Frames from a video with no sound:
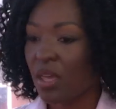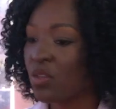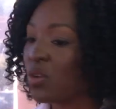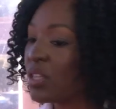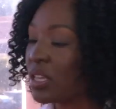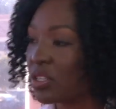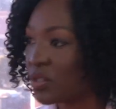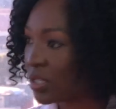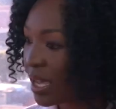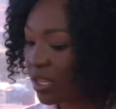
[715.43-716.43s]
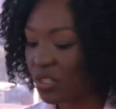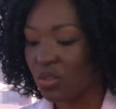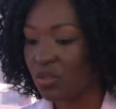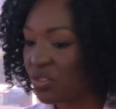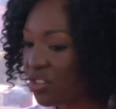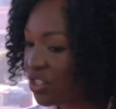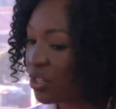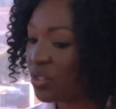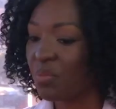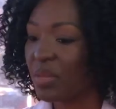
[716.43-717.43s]
You're looking at your diet, your
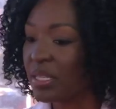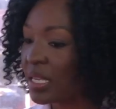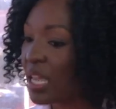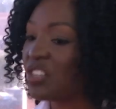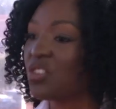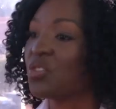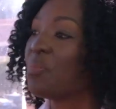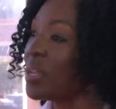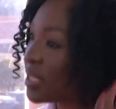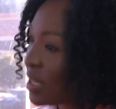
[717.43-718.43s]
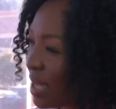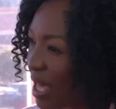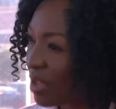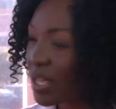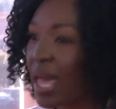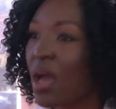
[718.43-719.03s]
nutrition, your medication, your mental health.